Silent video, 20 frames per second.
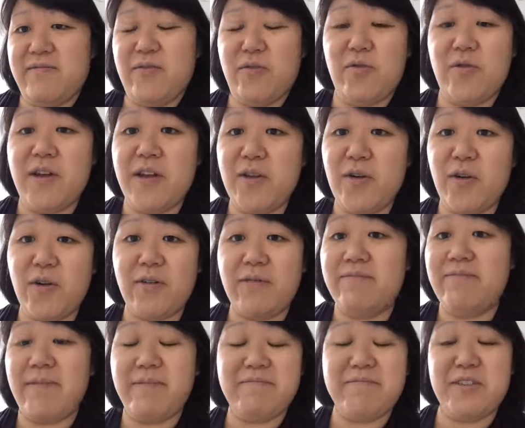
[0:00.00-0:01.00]
or another,
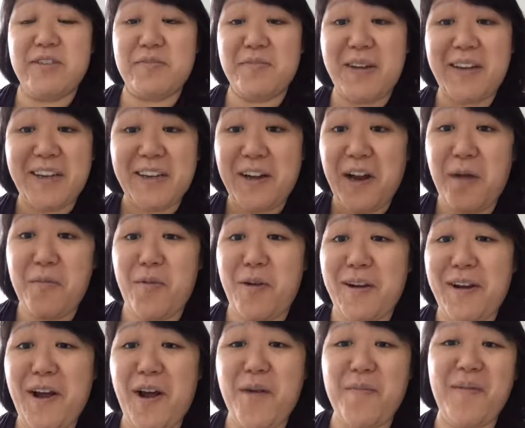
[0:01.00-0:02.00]
just making it up
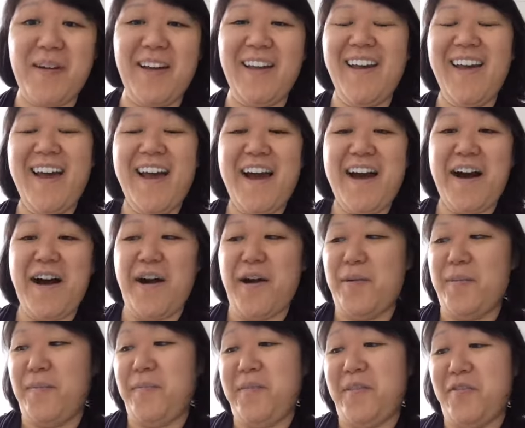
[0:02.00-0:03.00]
right now, but
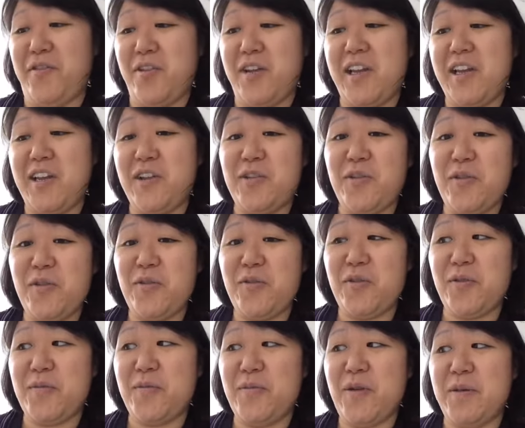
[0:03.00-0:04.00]
if you're getting news
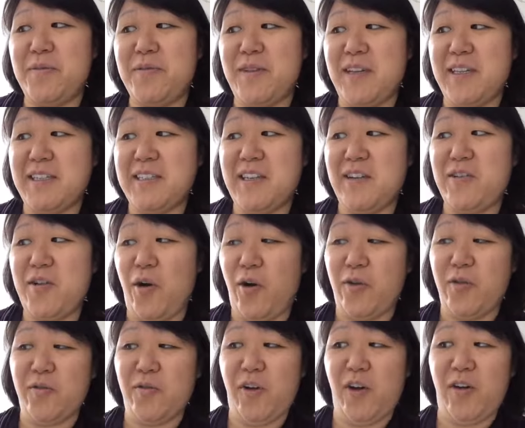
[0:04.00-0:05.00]
from websites that
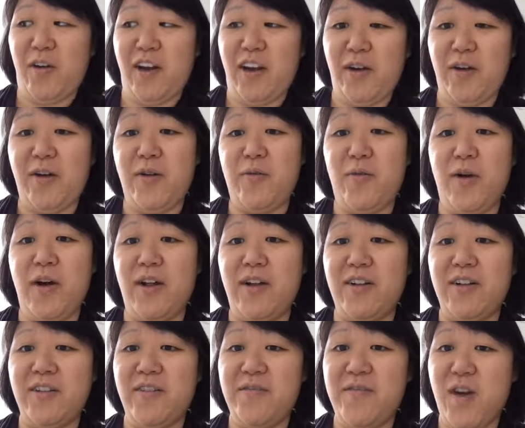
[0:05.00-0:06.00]
aren't very
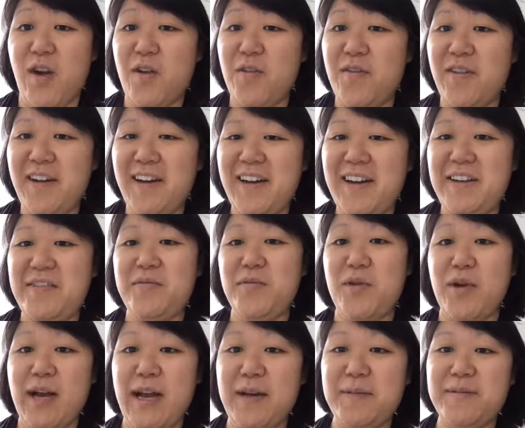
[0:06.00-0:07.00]
well verified,
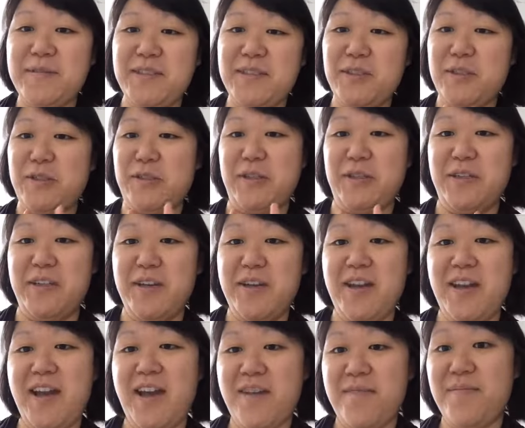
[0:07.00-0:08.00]
perhaps you should
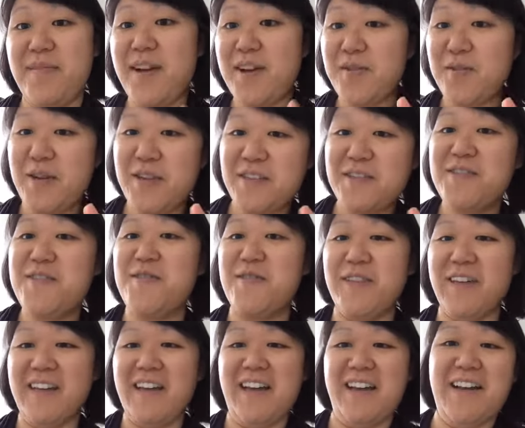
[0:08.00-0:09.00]
back away
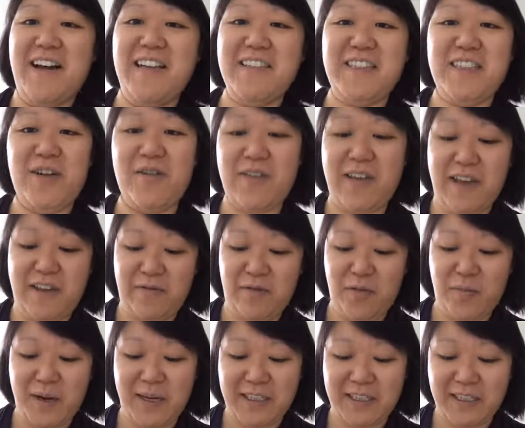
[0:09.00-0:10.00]
slowly and not share that
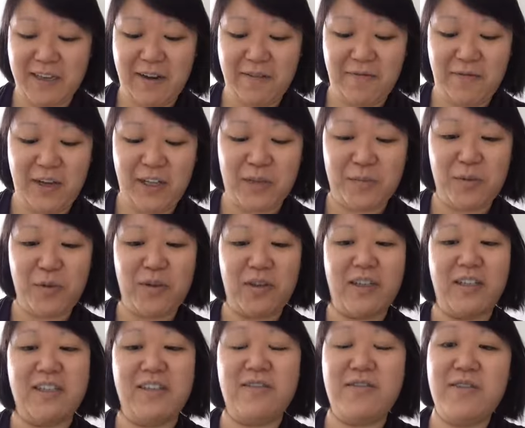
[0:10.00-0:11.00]
information on Facebook,
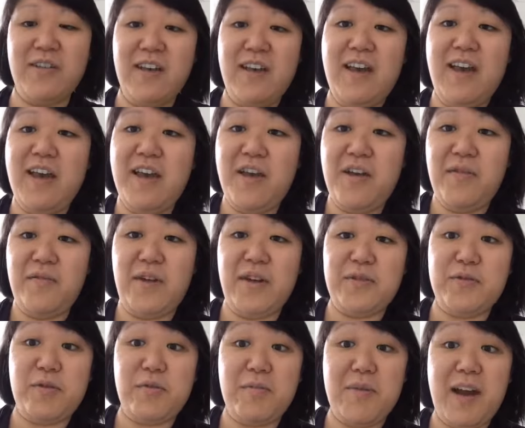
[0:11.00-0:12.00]
because
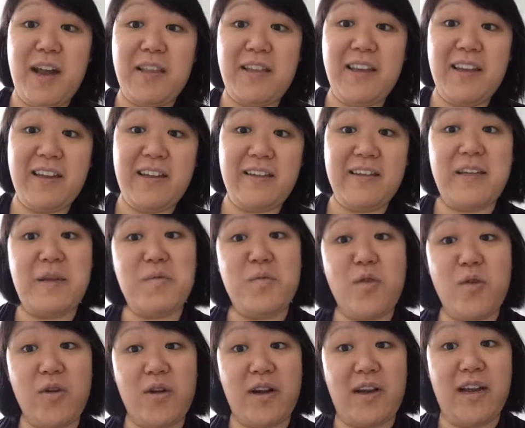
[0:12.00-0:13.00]
Facebook might then deem
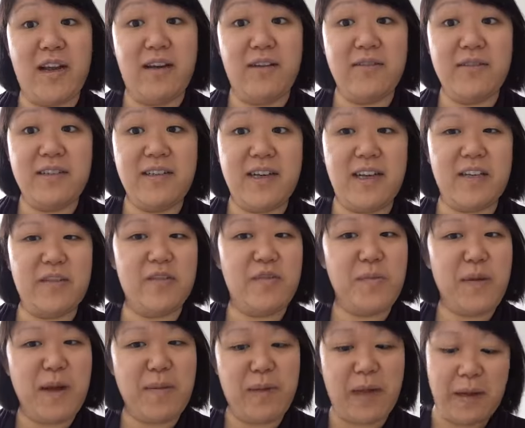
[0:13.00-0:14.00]
your account kind of
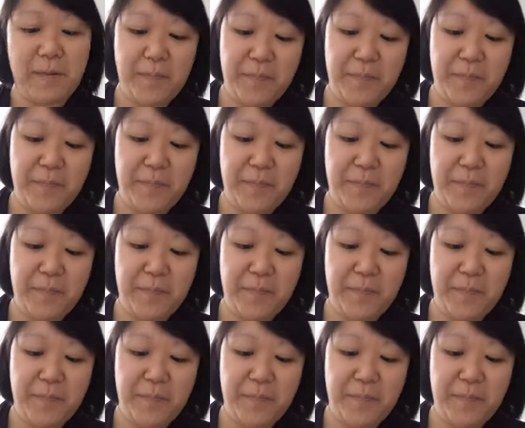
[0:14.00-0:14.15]
spammy.